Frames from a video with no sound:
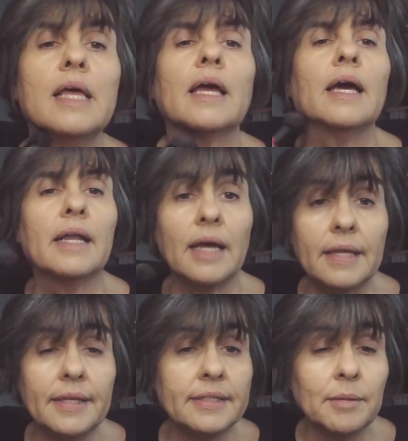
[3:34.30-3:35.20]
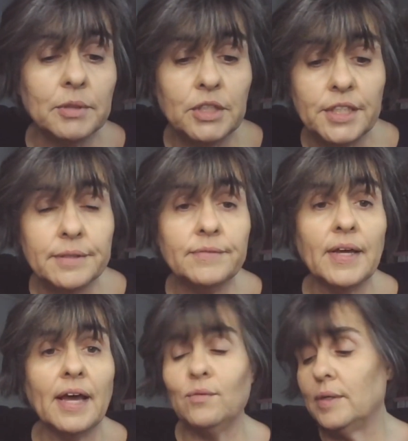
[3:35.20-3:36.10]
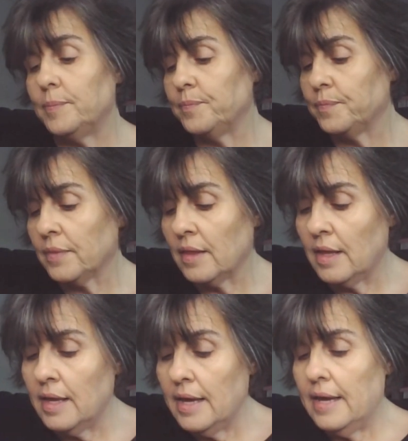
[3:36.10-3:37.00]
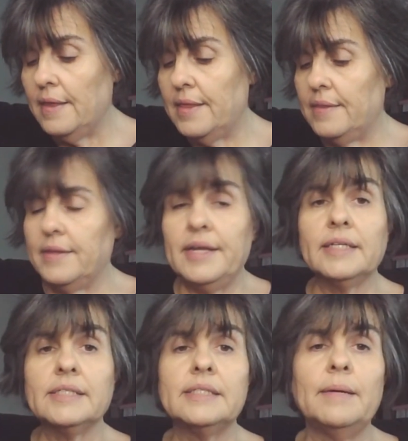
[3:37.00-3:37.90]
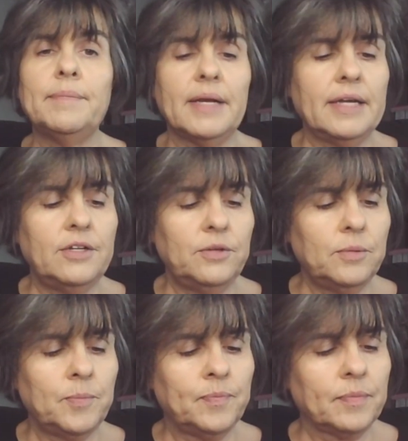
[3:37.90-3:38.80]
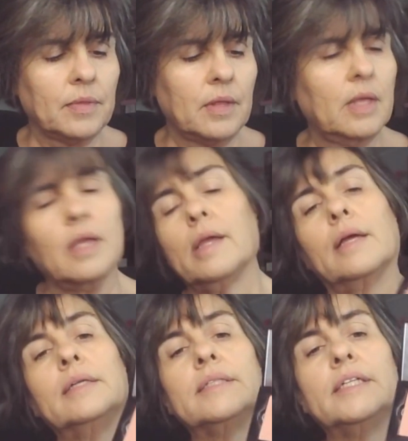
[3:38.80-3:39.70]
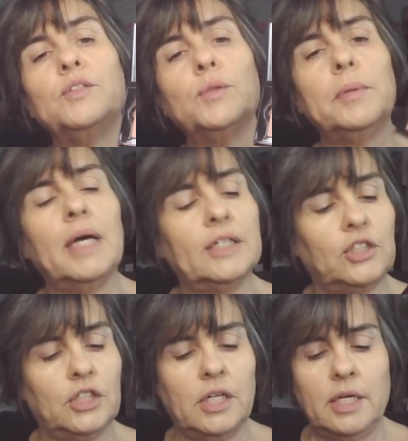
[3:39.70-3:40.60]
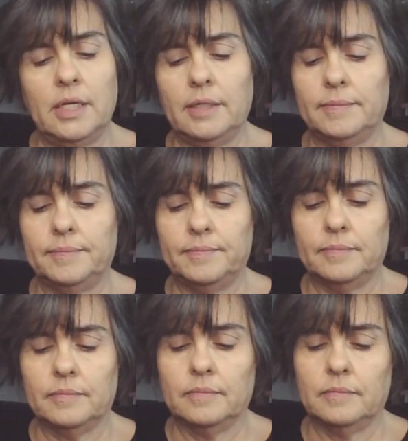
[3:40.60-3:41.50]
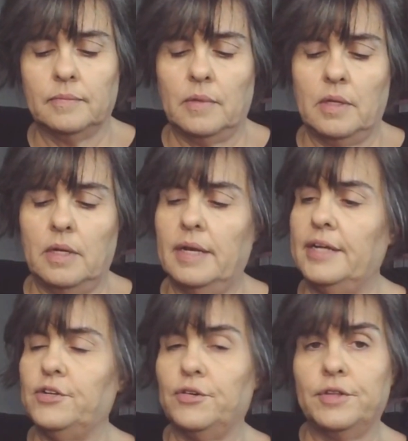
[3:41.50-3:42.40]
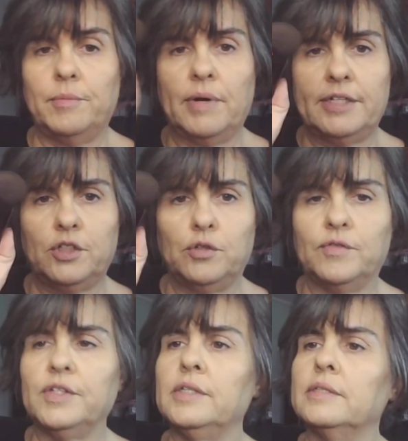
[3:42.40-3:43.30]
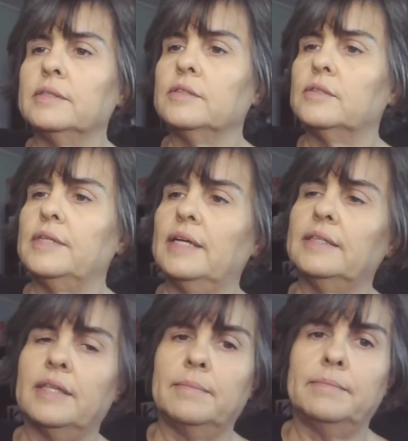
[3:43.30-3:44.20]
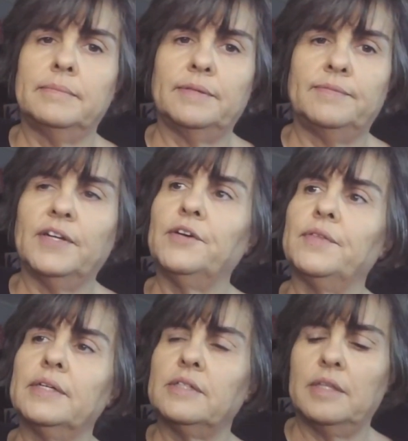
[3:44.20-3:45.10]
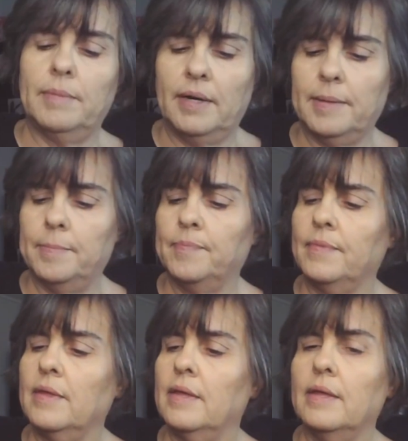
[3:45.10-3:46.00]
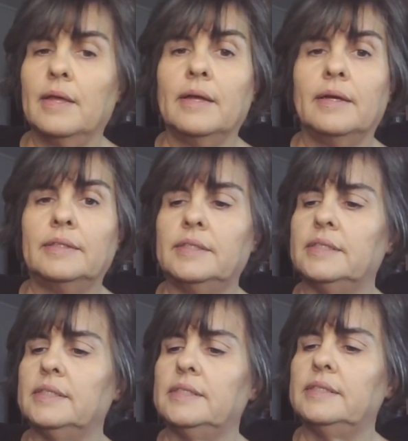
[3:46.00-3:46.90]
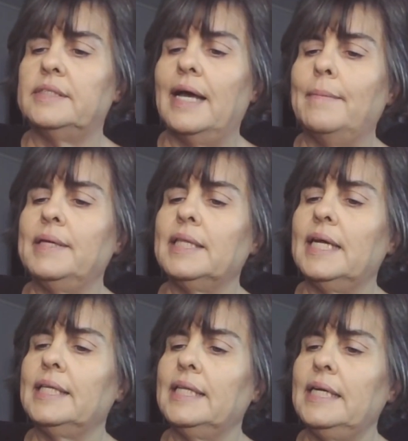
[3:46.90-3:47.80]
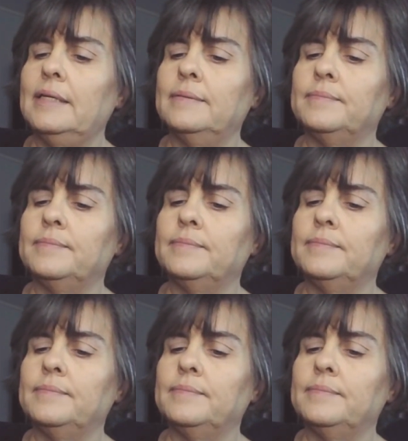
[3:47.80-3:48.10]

Kind of hide that double chin if you have one. And then the next step that I do is I do a blush. And then I turn the brush over. So now the finger thing's on the bottom. Just dab it lightly.